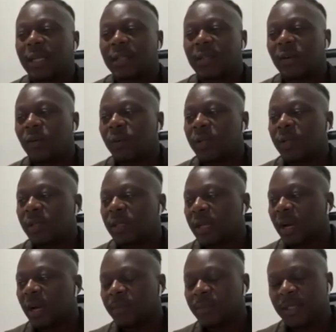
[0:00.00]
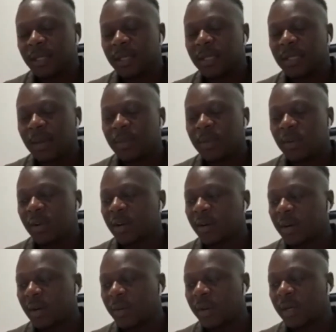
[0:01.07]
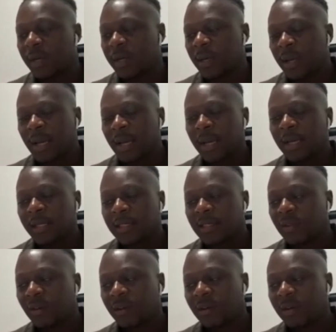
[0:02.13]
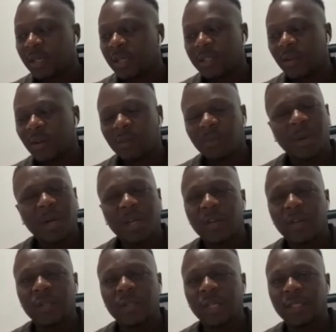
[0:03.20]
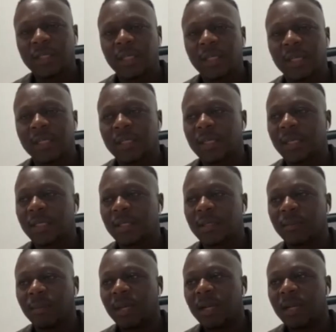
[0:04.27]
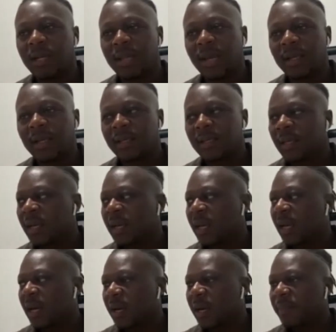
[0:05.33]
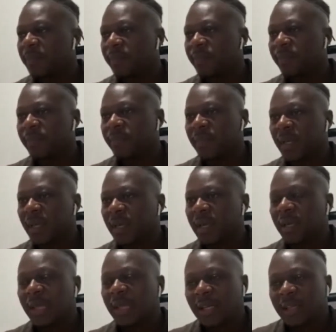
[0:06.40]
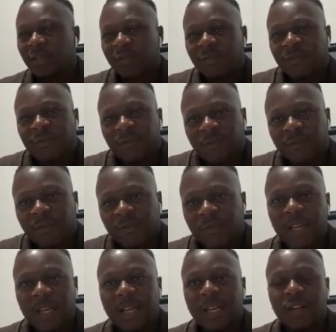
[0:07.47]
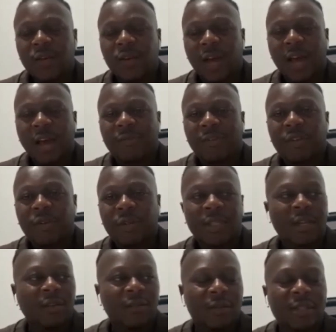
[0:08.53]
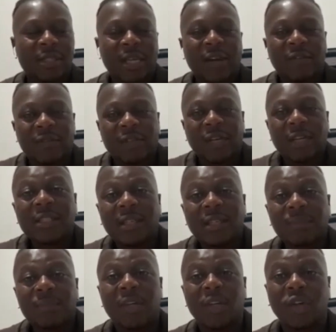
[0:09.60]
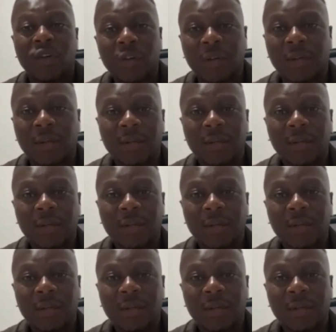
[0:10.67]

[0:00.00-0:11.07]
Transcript: don't know, when there comes a certain time in your career when it's not money you're chasing. It's mainly that that feeling you have in yourself to say, I've done something good,